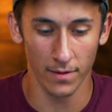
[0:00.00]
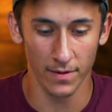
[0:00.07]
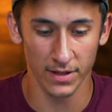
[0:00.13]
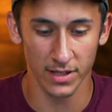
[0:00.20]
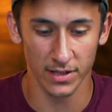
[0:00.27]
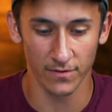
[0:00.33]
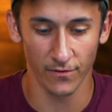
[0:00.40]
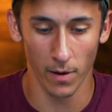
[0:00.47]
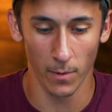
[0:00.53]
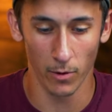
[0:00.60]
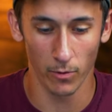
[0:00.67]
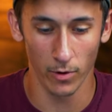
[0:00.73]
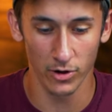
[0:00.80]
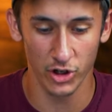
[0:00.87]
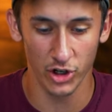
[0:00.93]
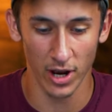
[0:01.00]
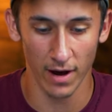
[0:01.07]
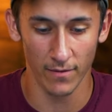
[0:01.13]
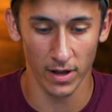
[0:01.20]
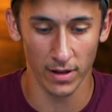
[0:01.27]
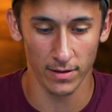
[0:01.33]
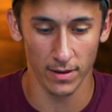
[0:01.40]
This is from Arut
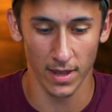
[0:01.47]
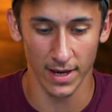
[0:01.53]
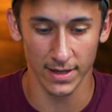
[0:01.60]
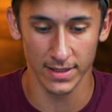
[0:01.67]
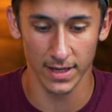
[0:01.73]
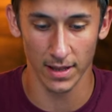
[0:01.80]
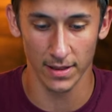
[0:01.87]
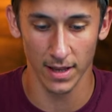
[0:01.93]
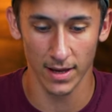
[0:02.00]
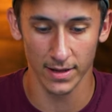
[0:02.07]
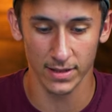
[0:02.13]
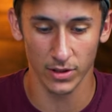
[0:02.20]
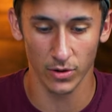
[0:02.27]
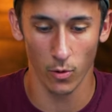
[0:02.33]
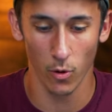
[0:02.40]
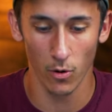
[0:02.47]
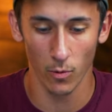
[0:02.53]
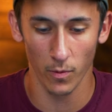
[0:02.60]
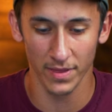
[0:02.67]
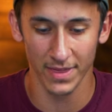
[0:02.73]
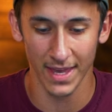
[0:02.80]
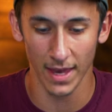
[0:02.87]
Sheva. They said this,
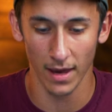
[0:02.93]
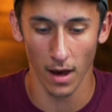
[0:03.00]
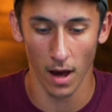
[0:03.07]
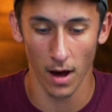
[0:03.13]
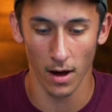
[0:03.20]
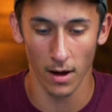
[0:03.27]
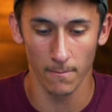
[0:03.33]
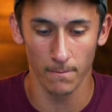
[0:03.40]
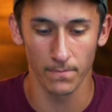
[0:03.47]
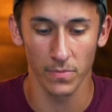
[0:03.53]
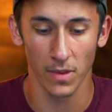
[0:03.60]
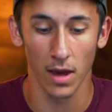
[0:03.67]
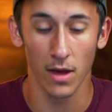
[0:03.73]
quote, with the